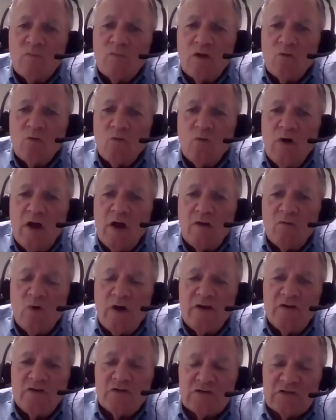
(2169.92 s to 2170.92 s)

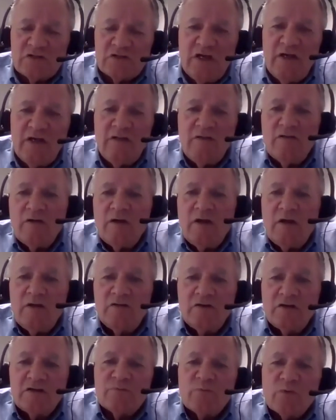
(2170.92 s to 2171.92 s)
When you see the
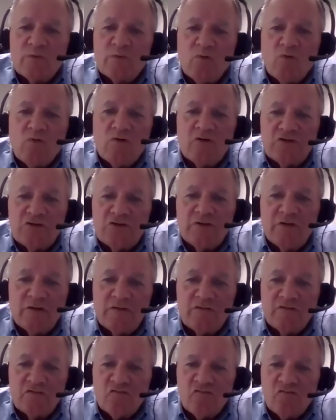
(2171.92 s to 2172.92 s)

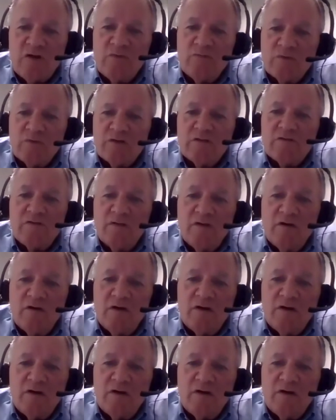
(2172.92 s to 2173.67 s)
disproportionate treatment